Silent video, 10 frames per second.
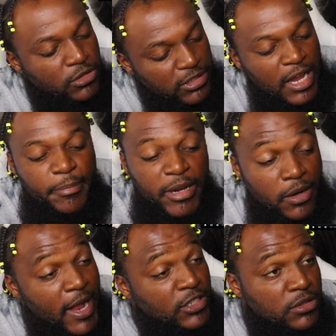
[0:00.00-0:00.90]
So y'all
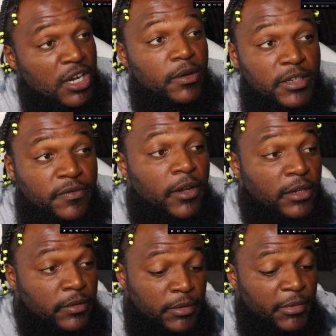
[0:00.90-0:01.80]
better watch who y'all really
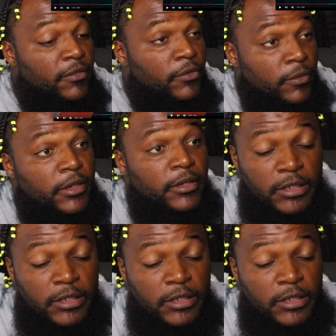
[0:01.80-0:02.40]
fucking with, man, for real.